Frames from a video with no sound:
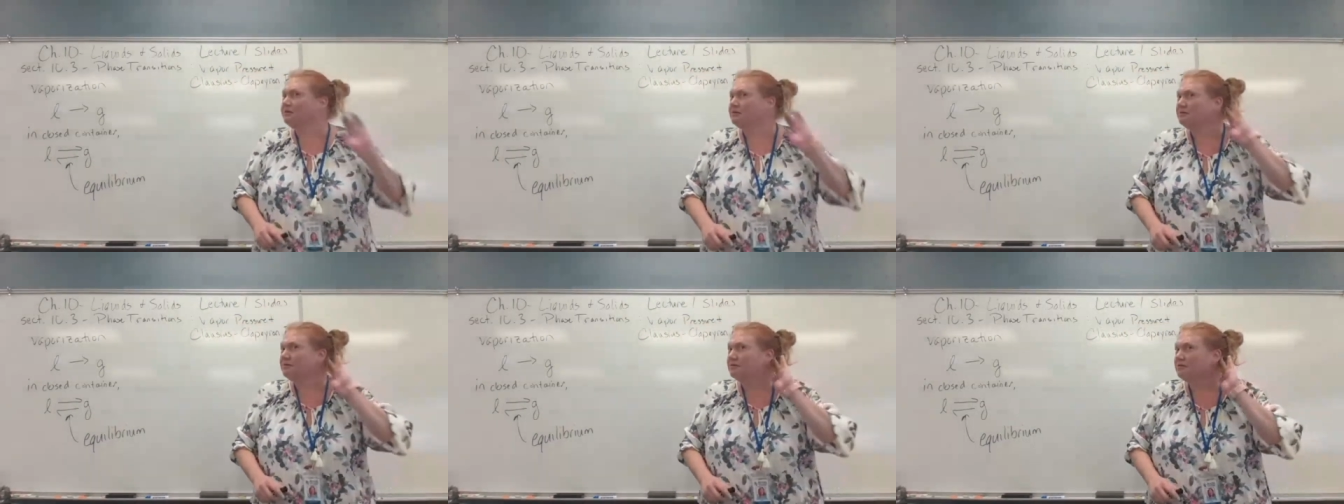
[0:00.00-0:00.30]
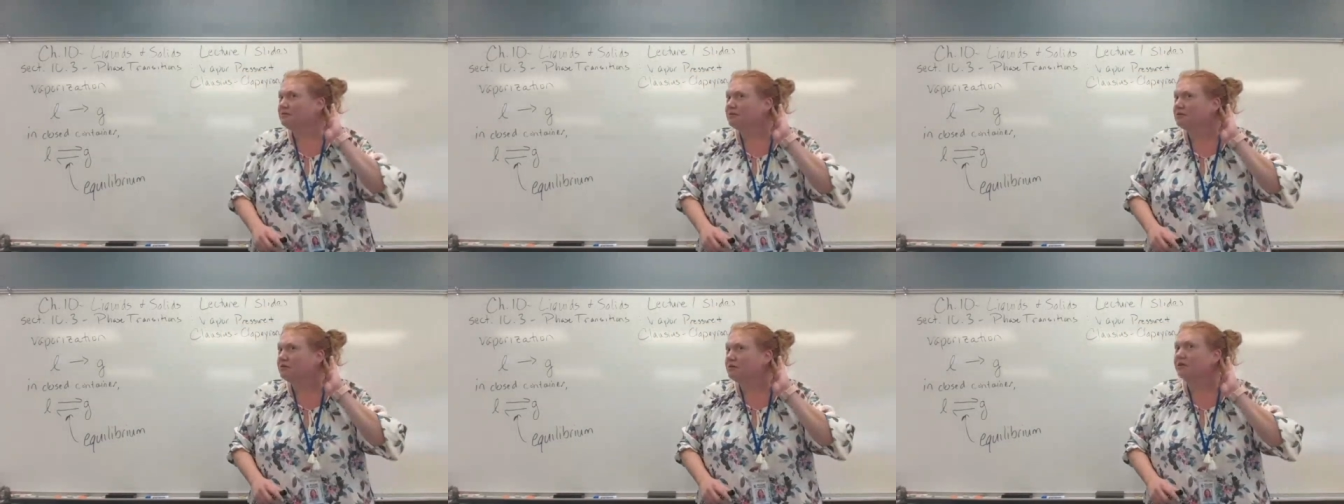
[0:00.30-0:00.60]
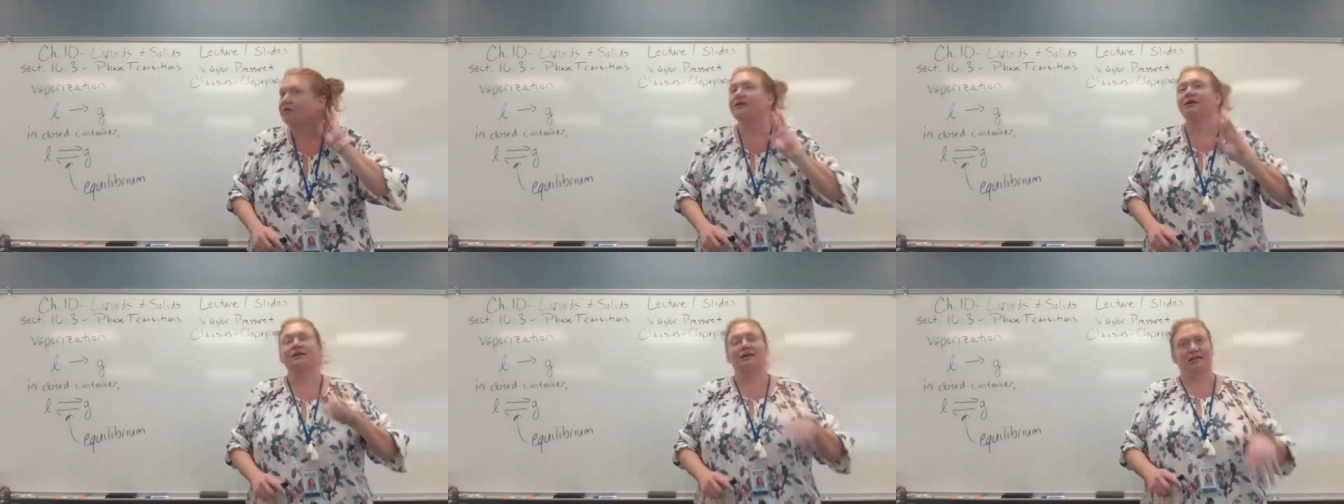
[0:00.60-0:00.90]
Say it again.
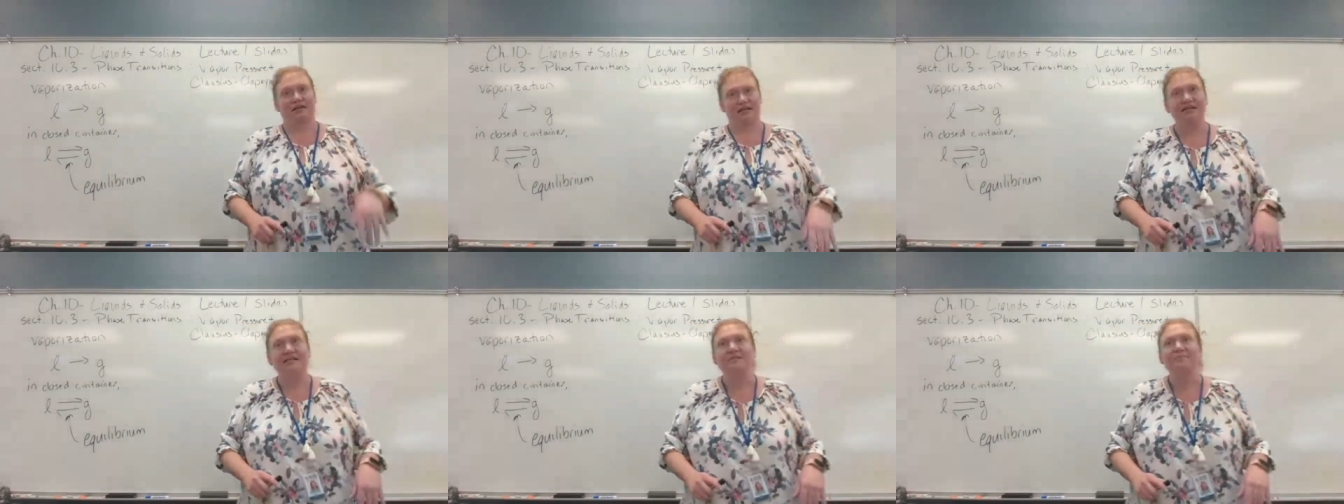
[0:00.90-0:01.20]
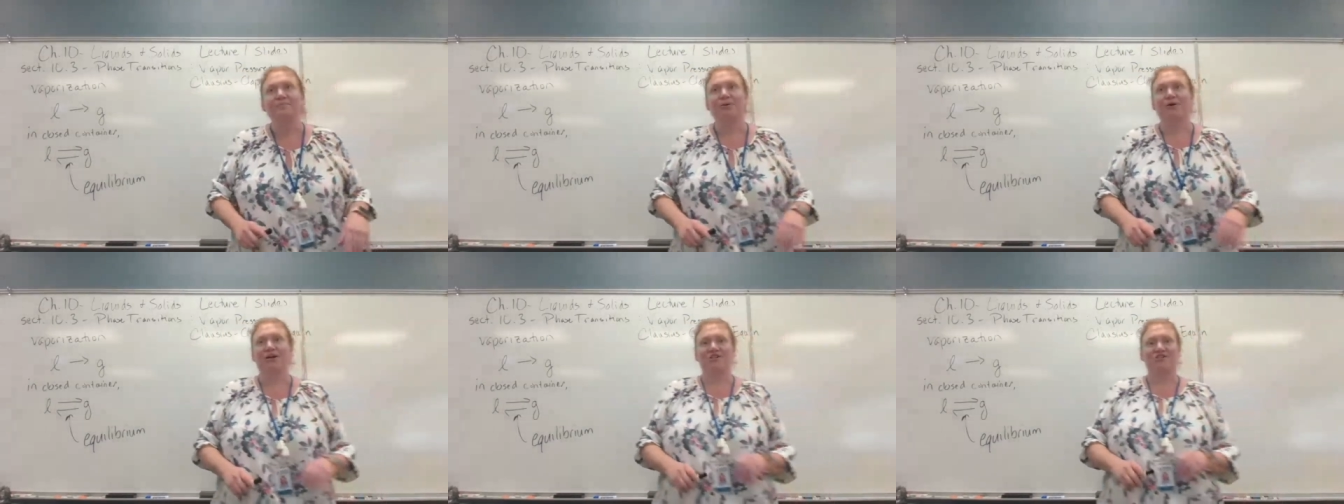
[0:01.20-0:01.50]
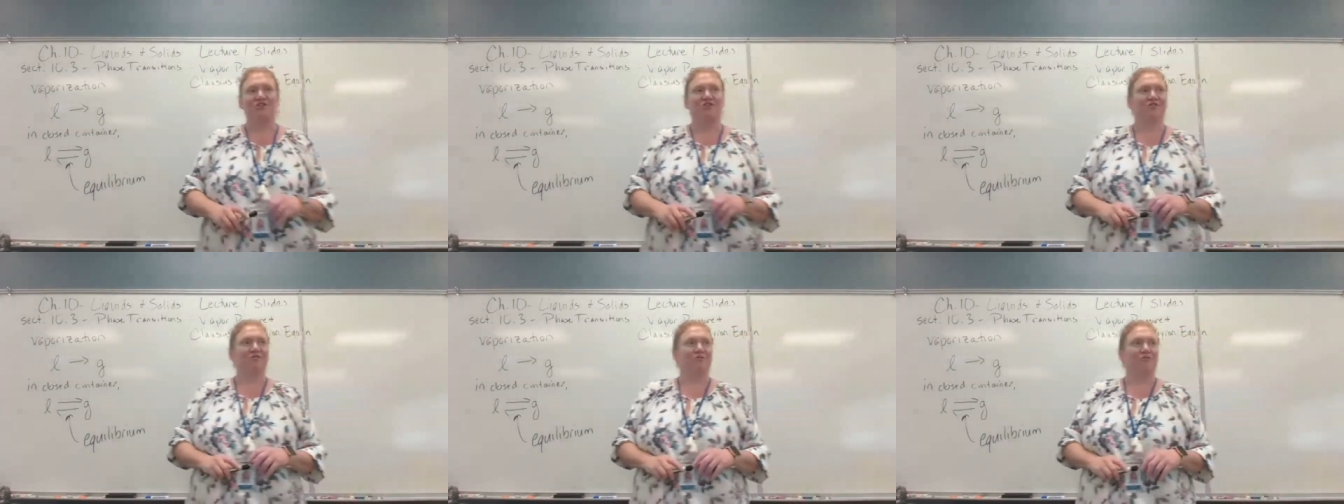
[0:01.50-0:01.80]
It
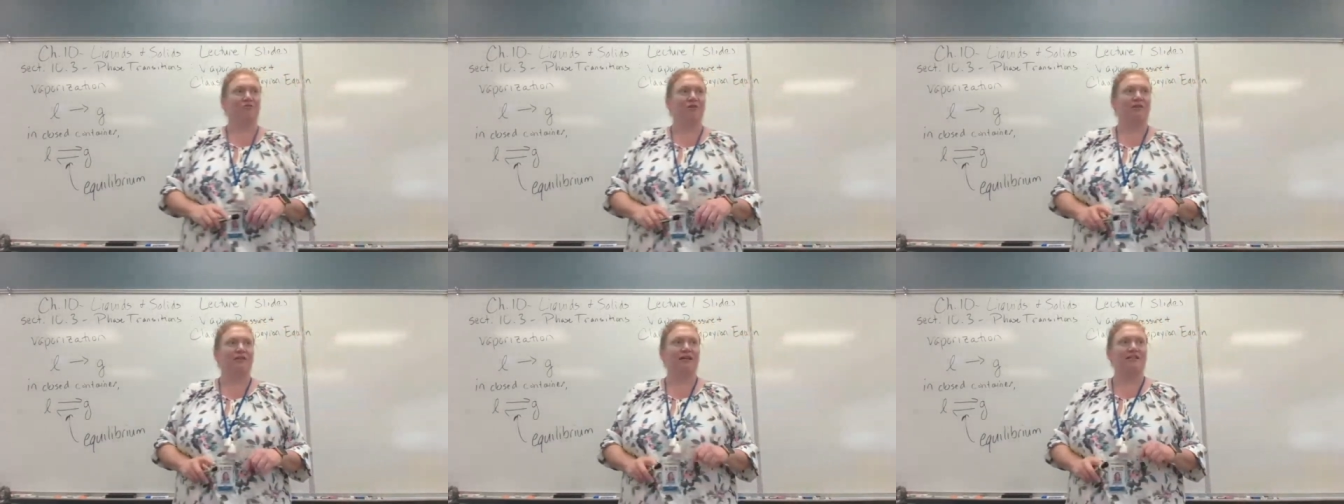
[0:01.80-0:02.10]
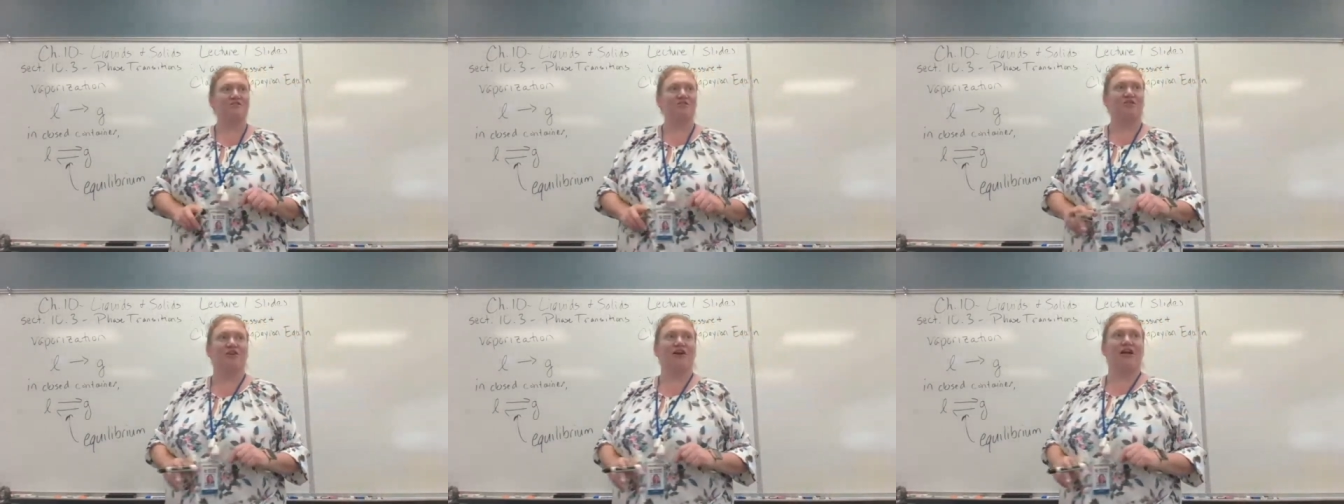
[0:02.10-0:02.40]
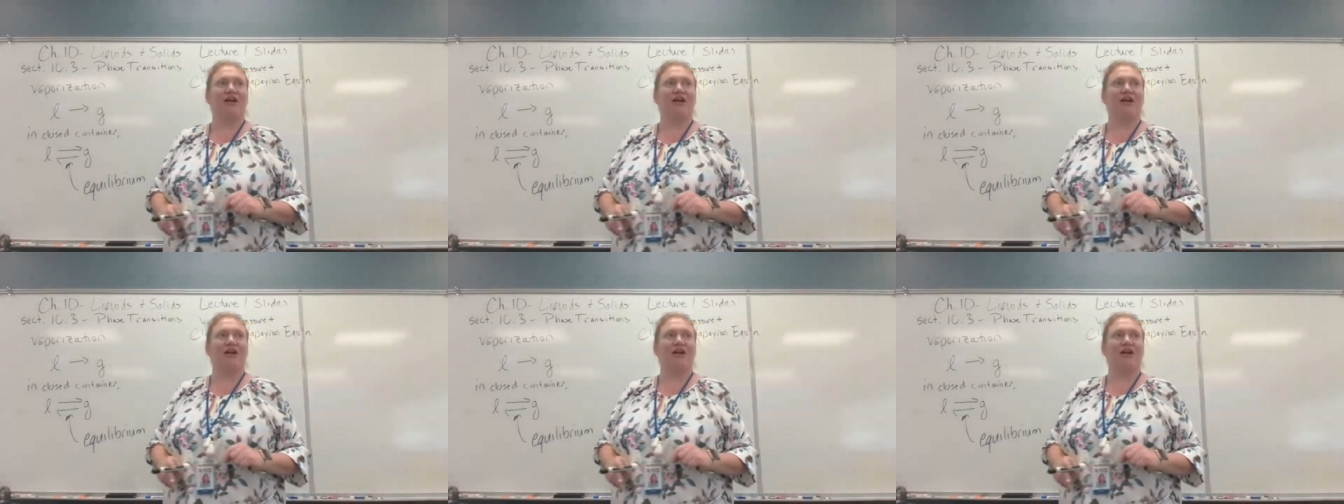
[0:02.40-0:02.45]
is pressure.